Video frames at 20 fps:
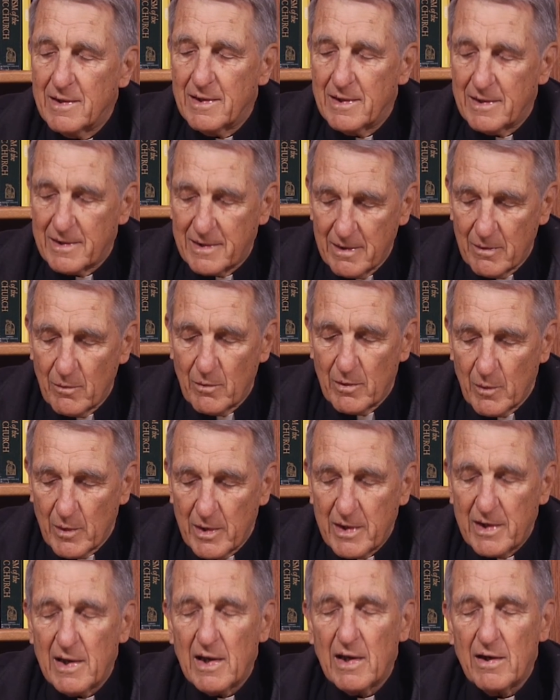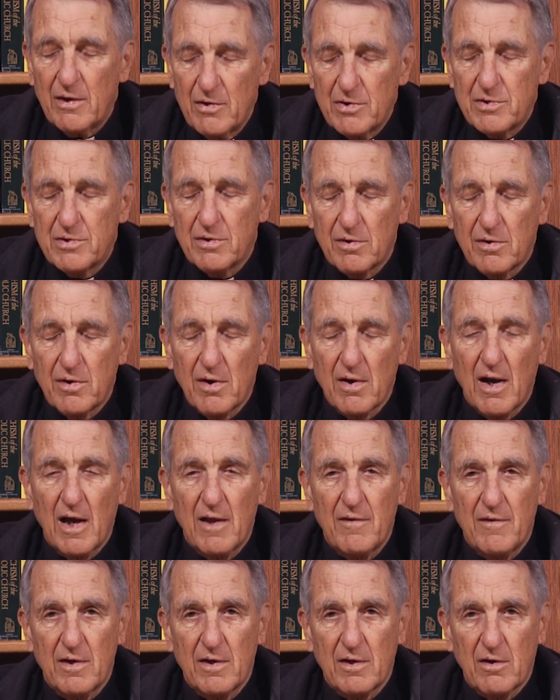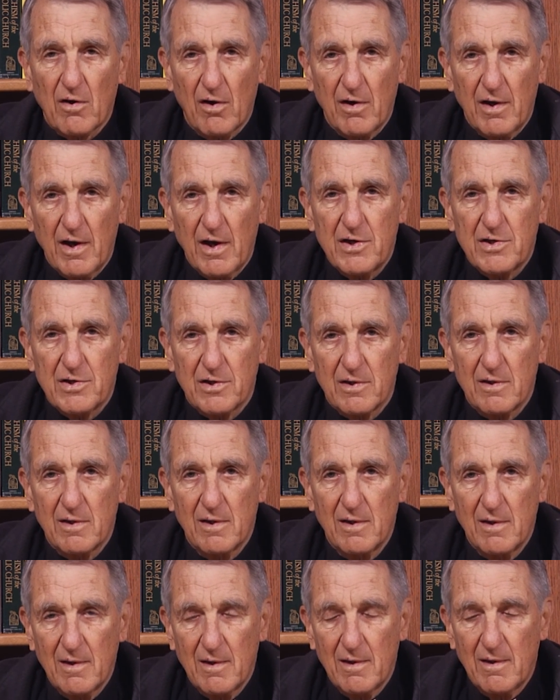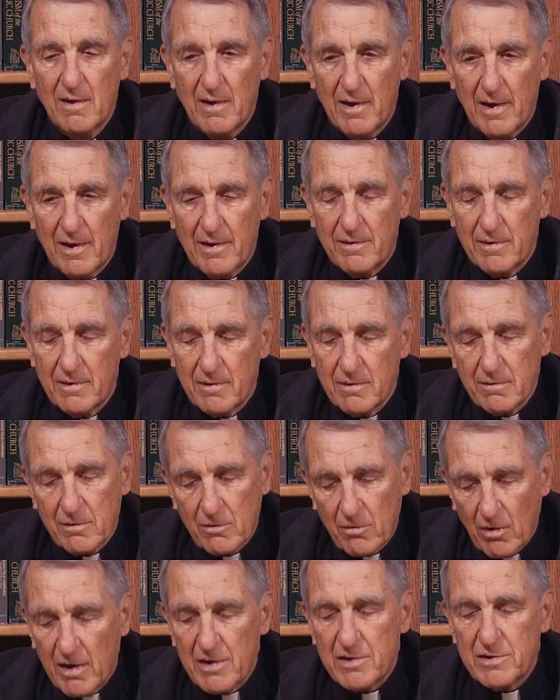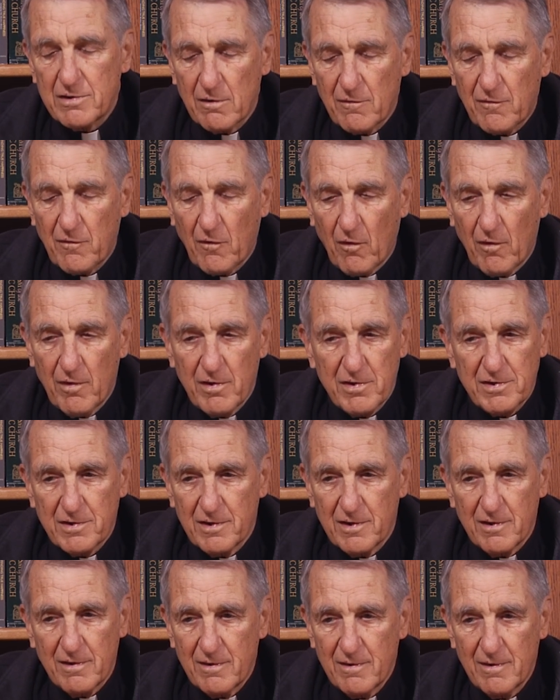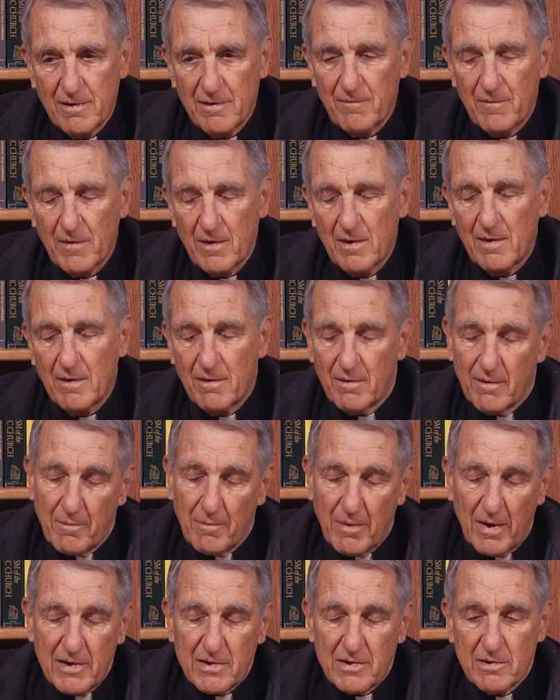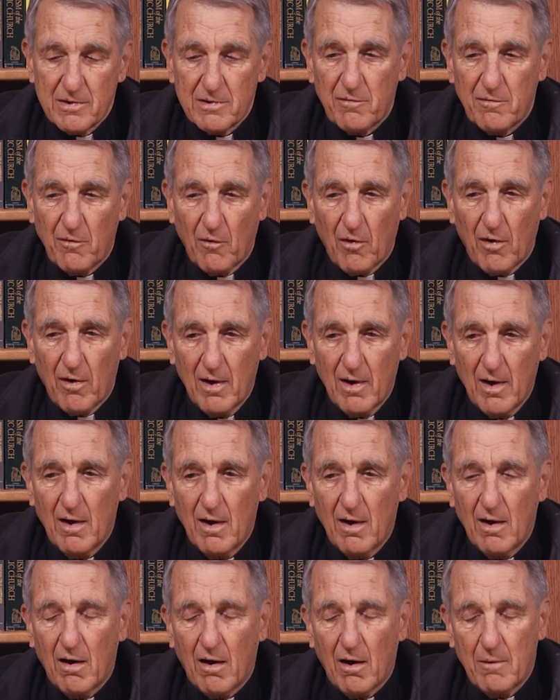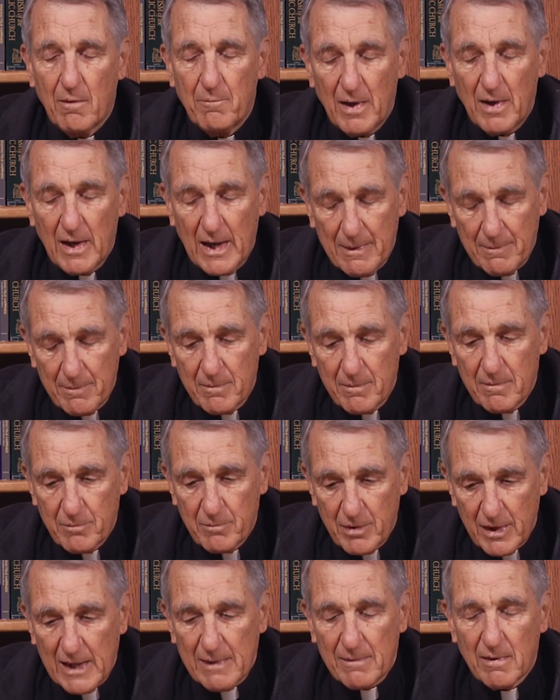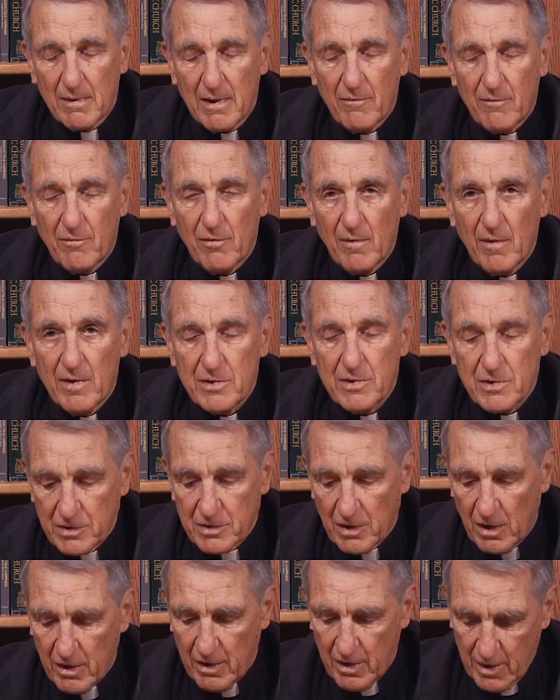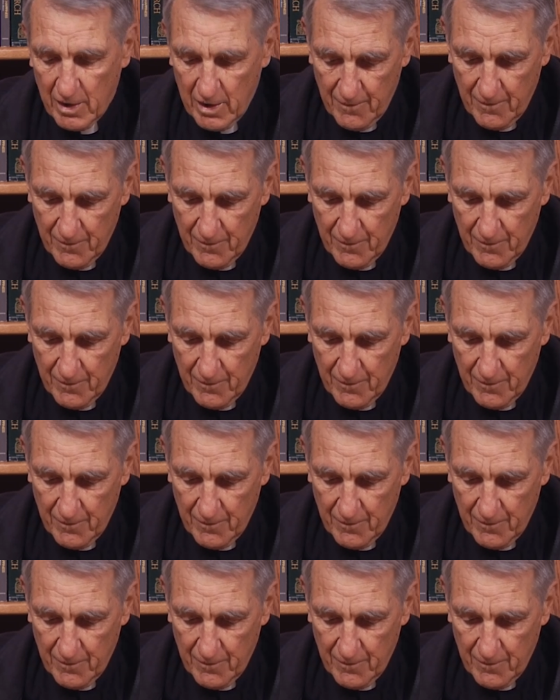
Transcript: We can't use it to deny the incarnation, and Christ, therefore, is the basis for our being able to have religious art.